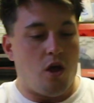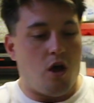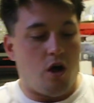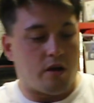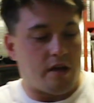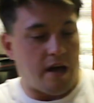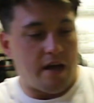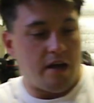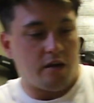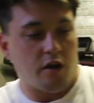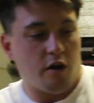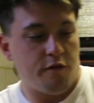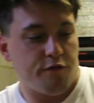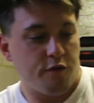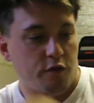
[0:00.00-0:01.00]
Okay,
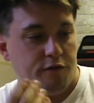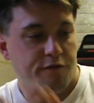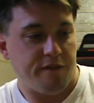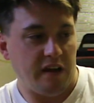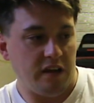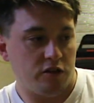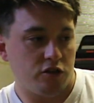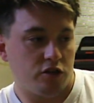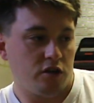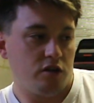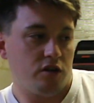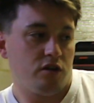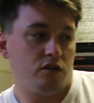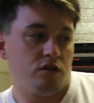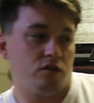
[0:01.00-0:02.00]
go through the
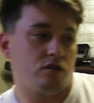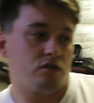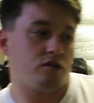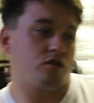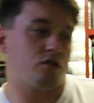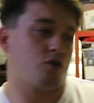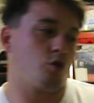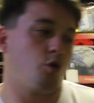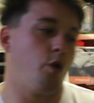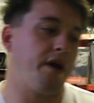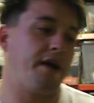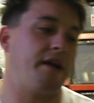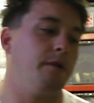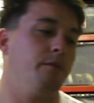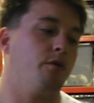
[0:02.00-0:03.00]
features
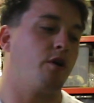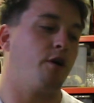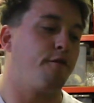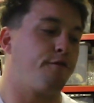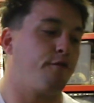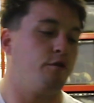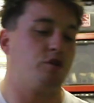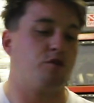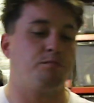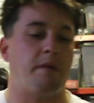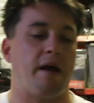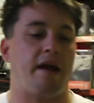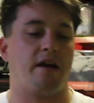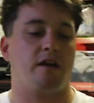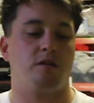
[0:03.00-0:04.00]
quickly. We'll go through the
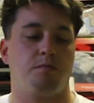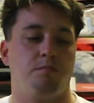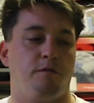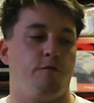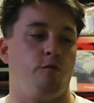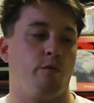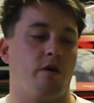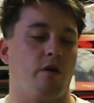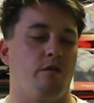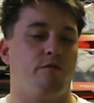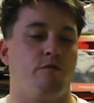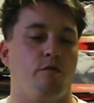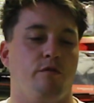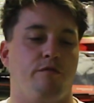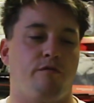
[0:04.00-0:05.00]
specs before we go
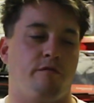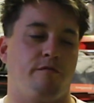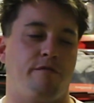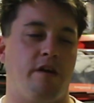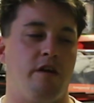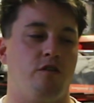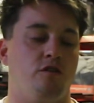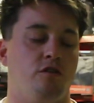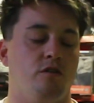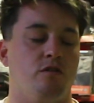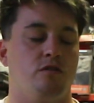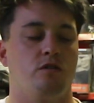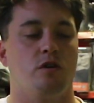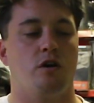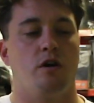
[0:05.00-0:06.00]
through the front features.
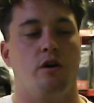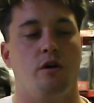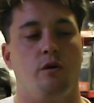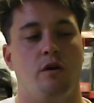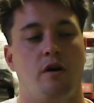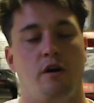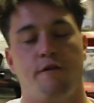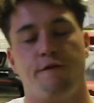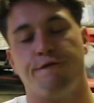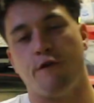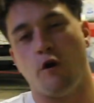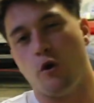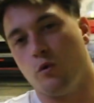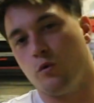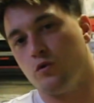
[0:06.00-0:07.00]
So
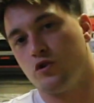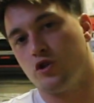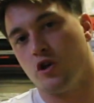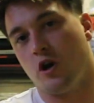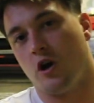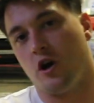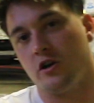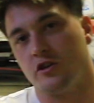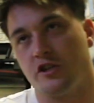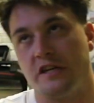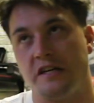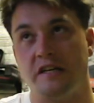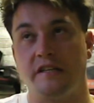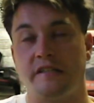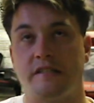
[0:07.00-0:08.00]
phone
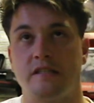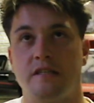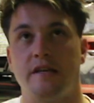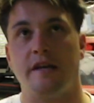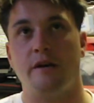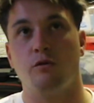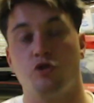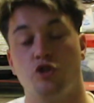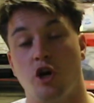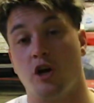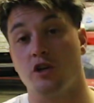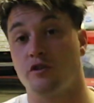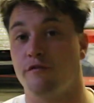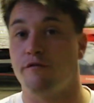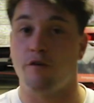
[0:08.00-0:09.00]
charges, it will
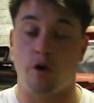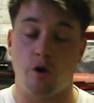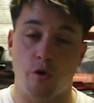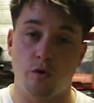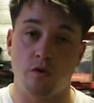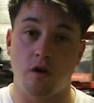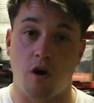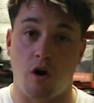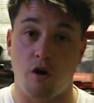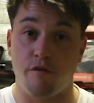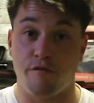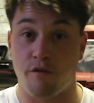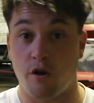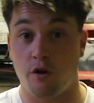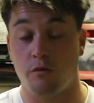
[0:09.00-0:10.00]
charge a
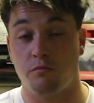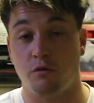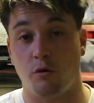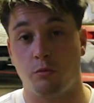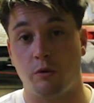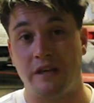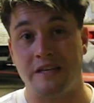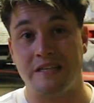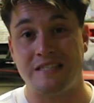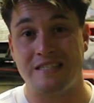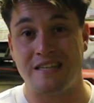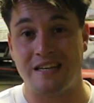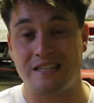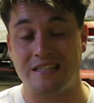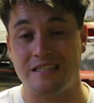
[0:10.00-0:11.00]
iPhone probably
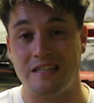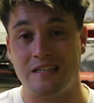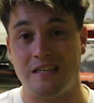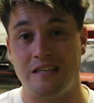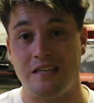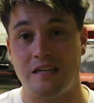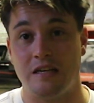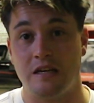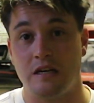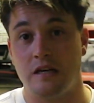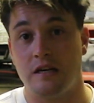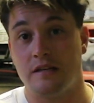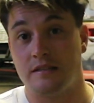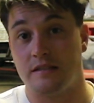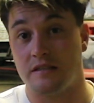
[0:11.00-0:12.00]
60
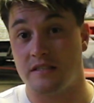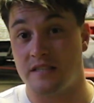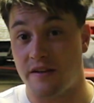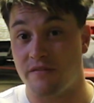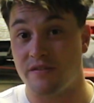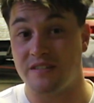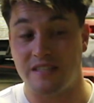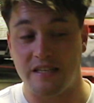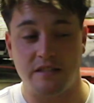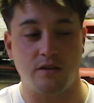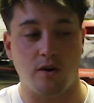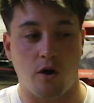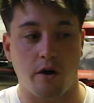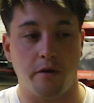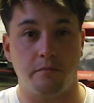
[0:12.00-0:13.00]
to 70
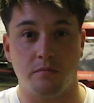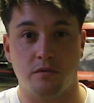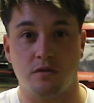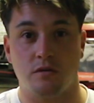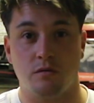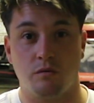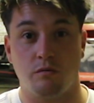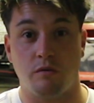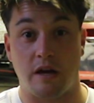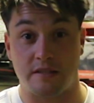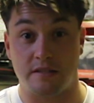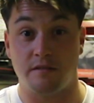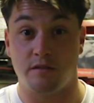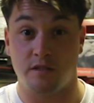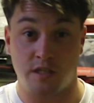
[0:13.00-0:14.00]
times,
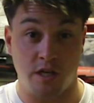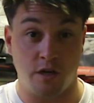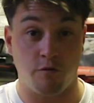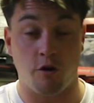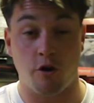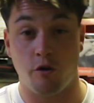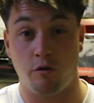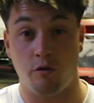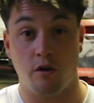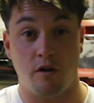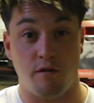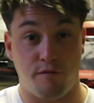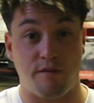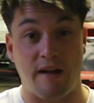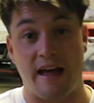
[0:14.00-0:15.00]
as in 0
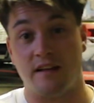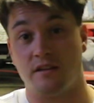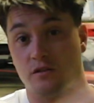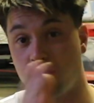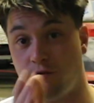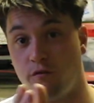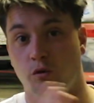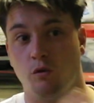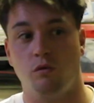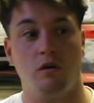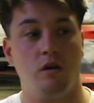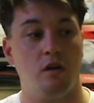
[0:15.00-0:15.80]
flat to full,